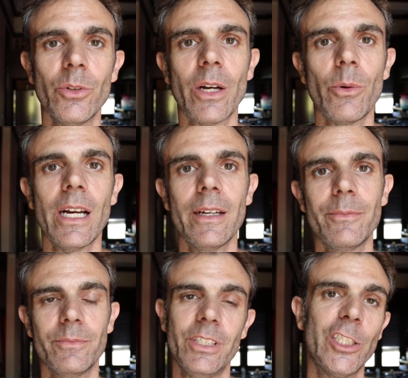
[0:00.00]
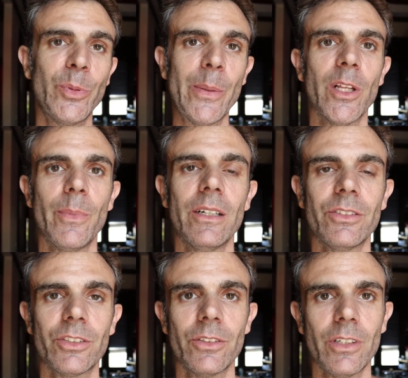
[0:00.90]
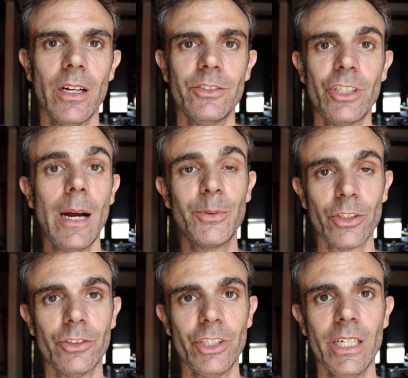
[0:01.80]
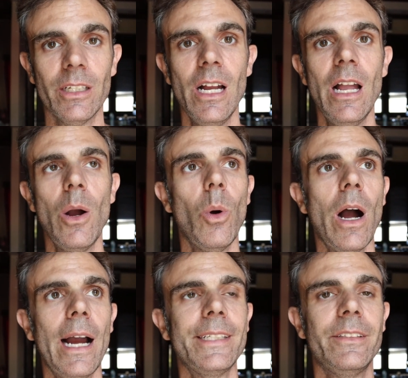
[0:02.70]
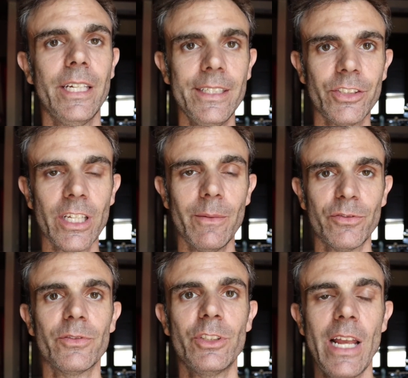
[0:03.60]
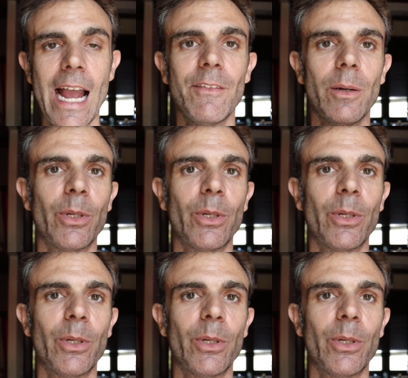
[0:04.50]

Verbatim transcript: Like when I teach people about ser uh, job searching, I teach them to have a